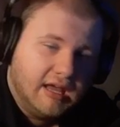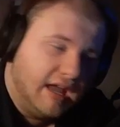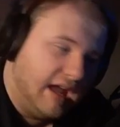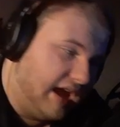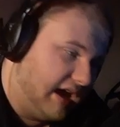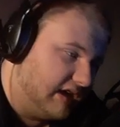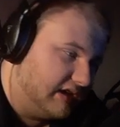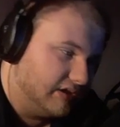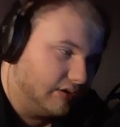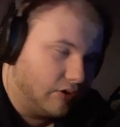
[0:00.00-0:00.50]

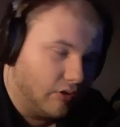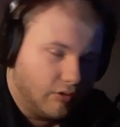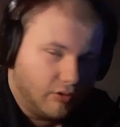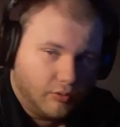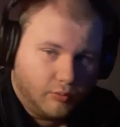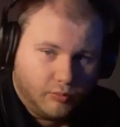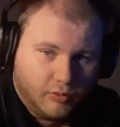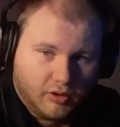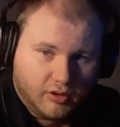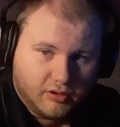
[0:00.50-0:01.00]
and to go to
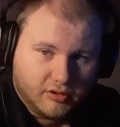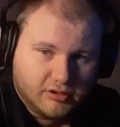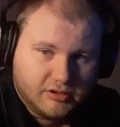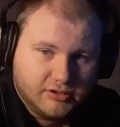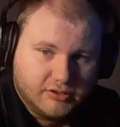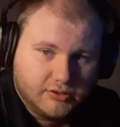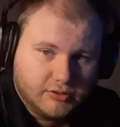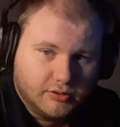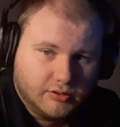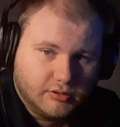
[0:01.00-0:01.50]

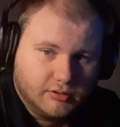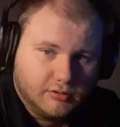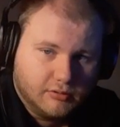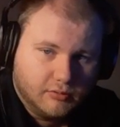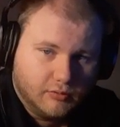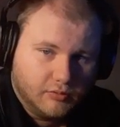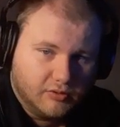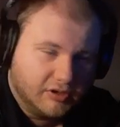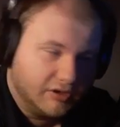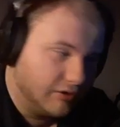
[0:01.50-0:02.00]
work
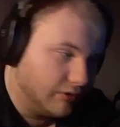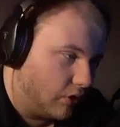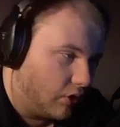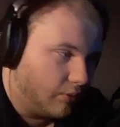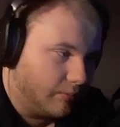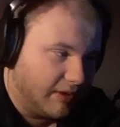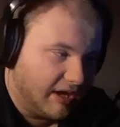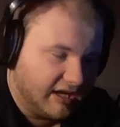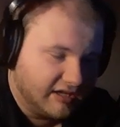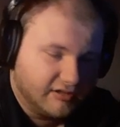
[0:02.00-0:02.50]
or to go
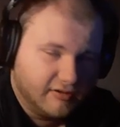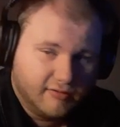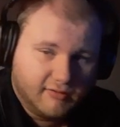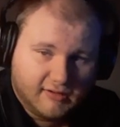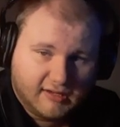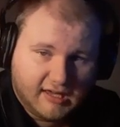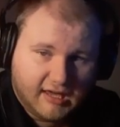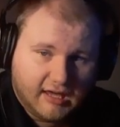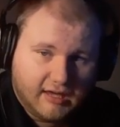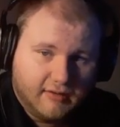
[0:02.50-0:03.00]
back to the
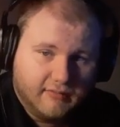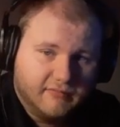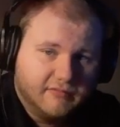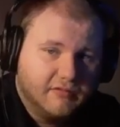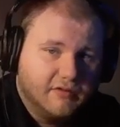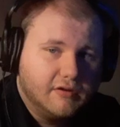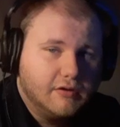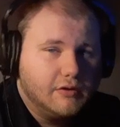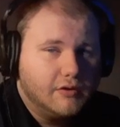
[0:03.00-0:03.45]
cave.